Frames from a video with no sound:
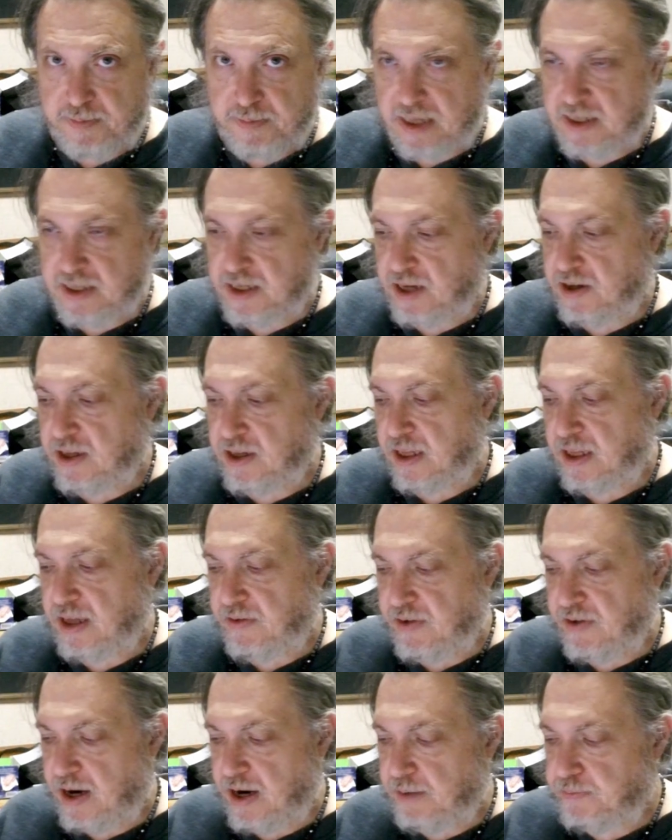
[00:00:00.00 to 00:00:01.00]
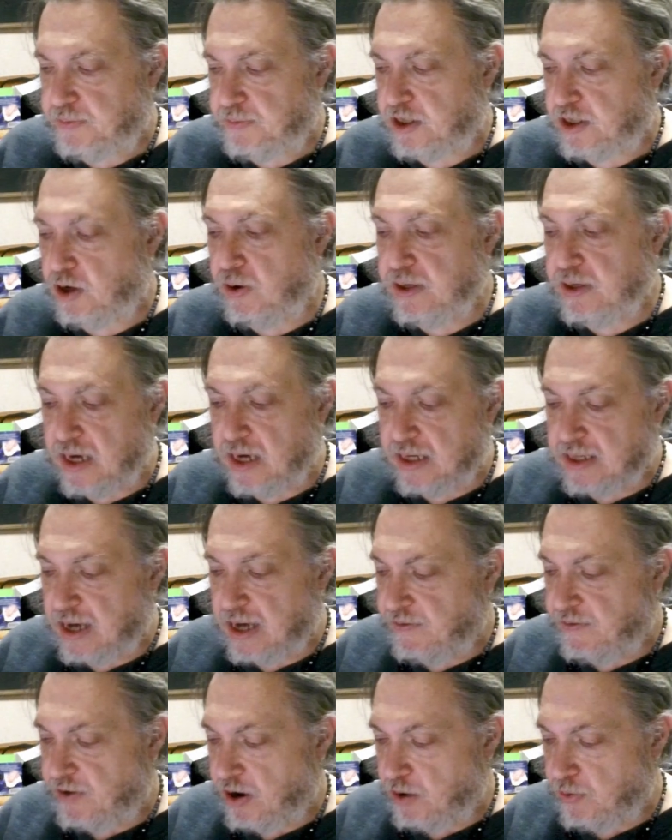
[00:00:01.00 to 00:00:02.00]
That's the other thing they've got. So it does
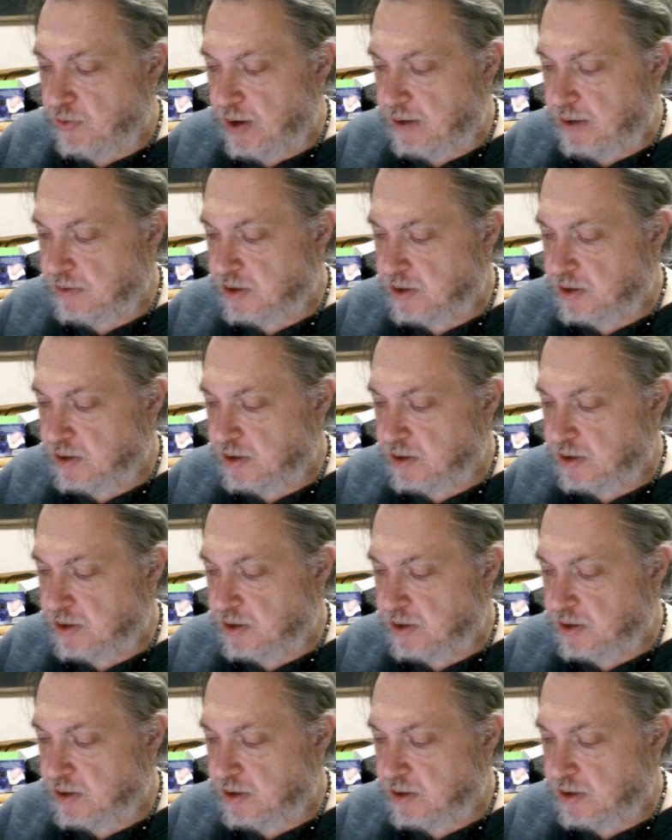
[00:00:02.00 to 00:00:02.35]
that very well.